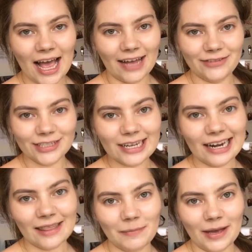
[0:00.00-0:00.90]
I've just
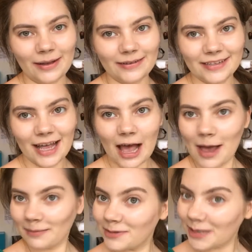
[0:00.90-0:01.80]
got it in the mail,
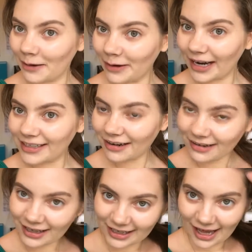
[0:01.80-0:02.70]
so I
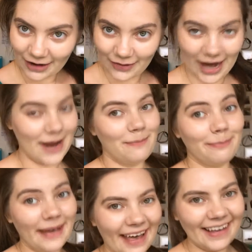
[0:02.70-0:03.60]
don't look that great,
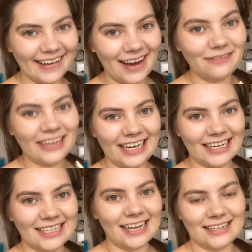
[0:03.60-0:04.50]
but I'm really
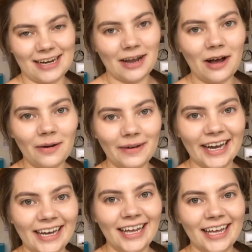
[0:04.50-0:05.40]
excited and I can't
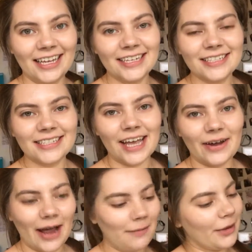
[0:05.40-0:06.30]
wait. So
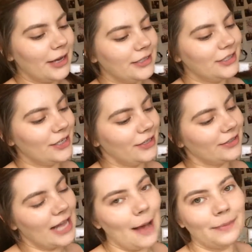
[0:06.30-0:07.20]
I'm going to
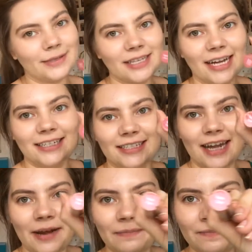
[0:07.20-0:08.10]
use apple cider
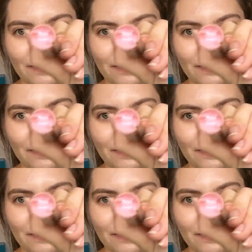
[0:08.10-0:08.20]
today,